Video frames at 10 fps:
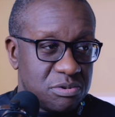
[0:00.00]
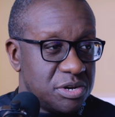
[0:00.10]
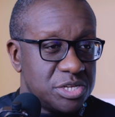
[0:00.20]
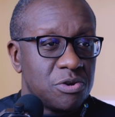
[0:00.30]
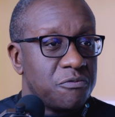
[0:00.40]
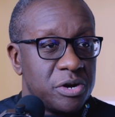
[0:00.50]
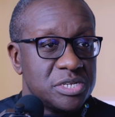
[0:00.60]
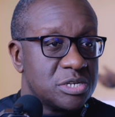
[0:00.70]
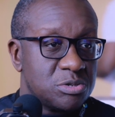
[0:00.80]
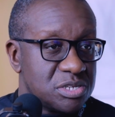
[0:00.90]
Digital
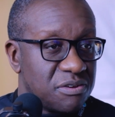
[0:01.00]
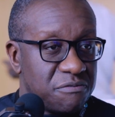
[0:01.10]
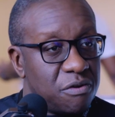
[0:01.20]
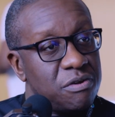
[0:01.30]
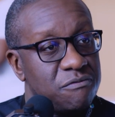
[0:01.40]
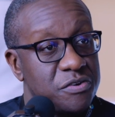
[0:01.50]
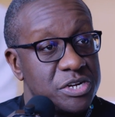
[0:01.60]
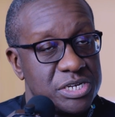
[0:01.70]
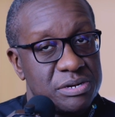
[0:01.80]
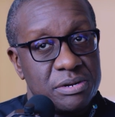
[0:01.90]
forensics was a very
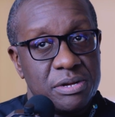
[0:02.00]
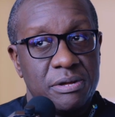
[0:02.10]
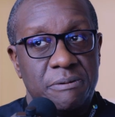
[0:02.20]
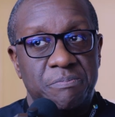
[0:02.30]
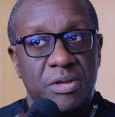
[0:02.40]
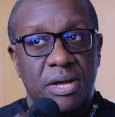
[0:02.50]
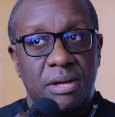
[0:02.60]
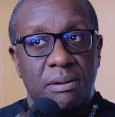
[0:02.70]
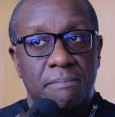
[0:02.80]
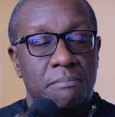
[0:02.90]
virgin
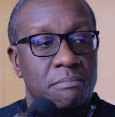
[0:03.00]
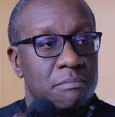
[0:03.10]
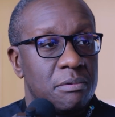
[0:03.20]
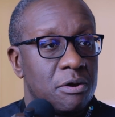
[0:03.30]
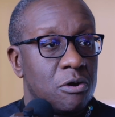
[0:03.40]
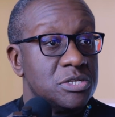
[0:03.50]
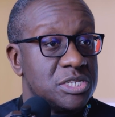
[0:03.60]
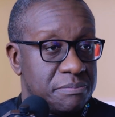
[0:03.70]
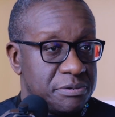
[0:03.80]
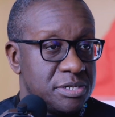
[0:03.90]

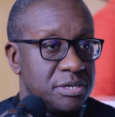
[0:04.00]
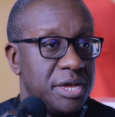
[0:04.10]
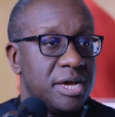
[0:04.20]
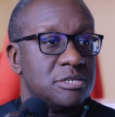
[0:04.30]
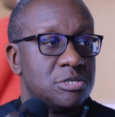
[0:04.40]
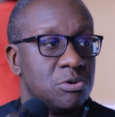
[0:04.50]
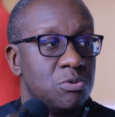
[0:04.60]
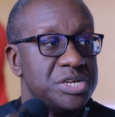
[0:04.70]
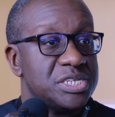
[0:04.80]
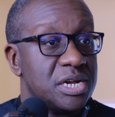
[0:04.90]
concept. Yeah. So
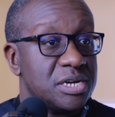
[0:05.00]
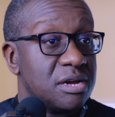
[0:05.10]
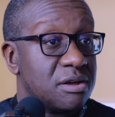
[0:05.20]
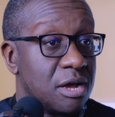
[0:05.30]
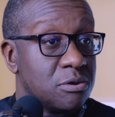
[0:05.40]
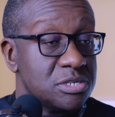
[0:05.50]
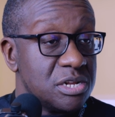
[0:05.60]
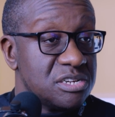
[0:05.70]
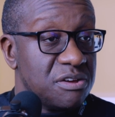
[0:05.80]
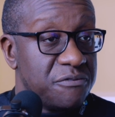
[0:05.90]
we started a
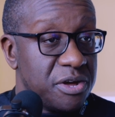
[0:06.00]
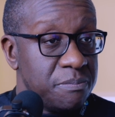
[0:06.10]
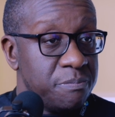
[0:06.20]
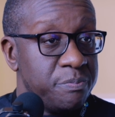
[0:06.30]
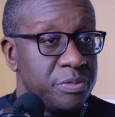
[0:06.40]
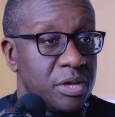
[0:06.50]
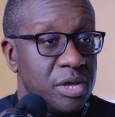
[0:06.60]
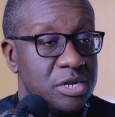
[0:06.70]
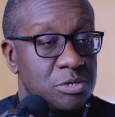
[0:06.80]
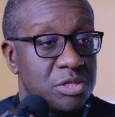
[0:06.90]
consulting firm
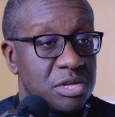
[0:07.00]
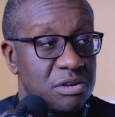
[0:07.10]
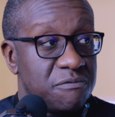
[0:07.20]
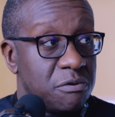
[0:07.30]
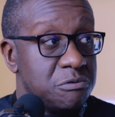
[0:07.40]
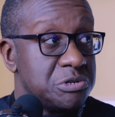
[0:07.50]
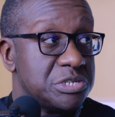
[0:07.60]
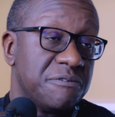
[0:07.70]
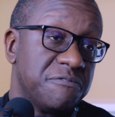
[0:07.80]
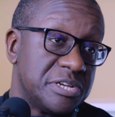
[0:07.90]
in 2004, which was
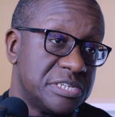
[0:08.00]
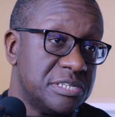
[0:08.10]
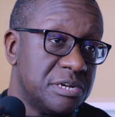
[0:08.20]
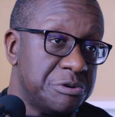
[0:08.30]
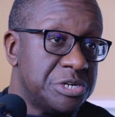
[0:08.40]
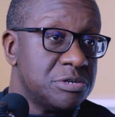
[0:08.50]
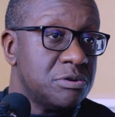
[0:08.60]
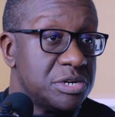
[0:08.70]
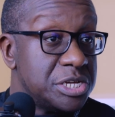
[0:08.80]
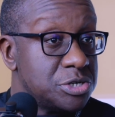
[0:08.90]
the first in the region
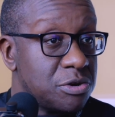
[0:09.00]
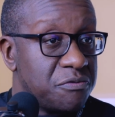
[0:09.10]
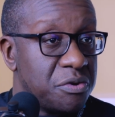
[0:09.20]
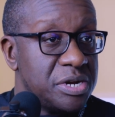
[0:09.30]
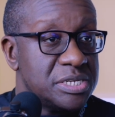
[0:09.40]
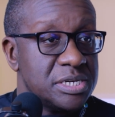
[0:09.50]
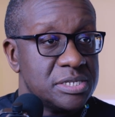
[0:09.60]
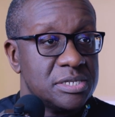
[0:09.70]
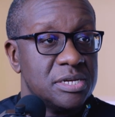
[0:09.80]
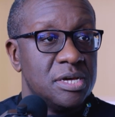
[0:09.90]
on digital
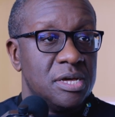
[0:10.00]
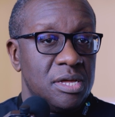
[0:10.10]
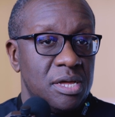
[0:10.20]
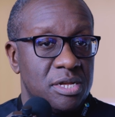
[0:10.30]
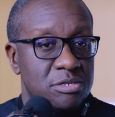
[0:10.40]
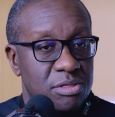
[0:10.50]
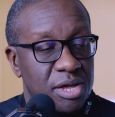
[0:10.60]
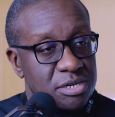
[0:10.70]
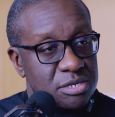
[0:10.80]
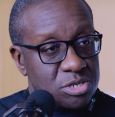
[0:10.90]
forensics. And so
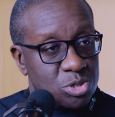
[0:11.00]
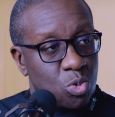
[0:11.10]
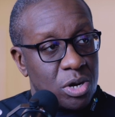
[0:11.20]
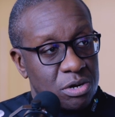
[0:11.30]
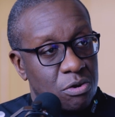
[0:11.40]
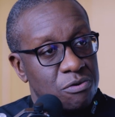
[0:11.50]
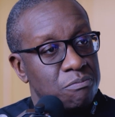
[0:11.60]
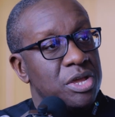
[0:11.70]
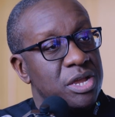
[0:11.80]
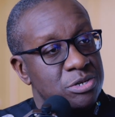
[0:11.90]
that's what got
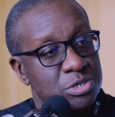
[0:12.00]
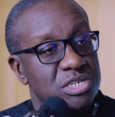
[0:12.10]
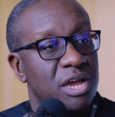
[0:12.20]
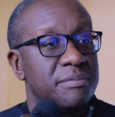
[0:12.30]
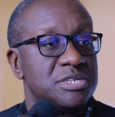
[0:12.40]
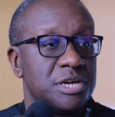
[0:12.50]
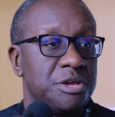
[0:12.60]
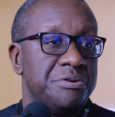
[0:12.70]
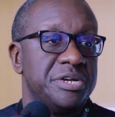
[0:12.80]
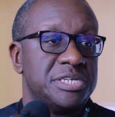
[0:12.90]
me into
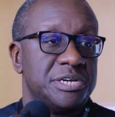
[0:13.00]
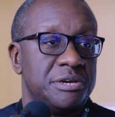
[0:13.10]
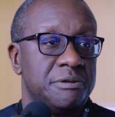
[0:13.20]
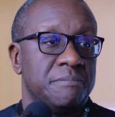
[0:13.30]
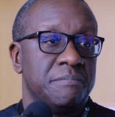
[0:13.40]
cybersecurity.